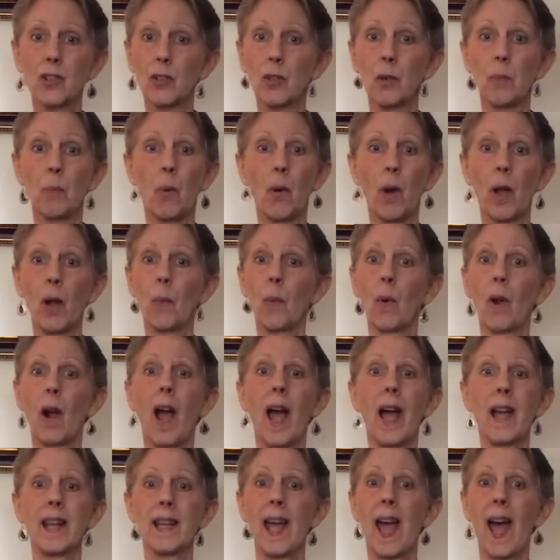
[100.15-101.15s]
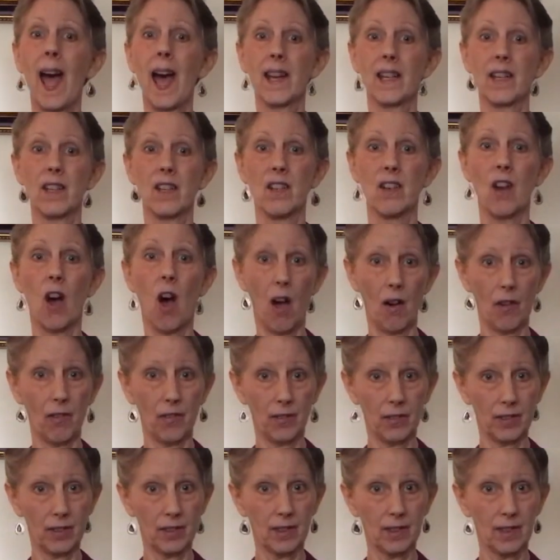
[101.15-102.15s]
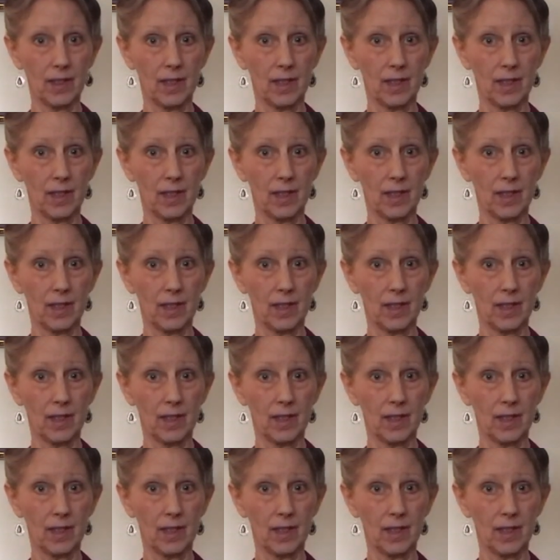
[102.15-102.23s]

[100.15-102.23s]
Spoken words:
to a point where I'd had enough.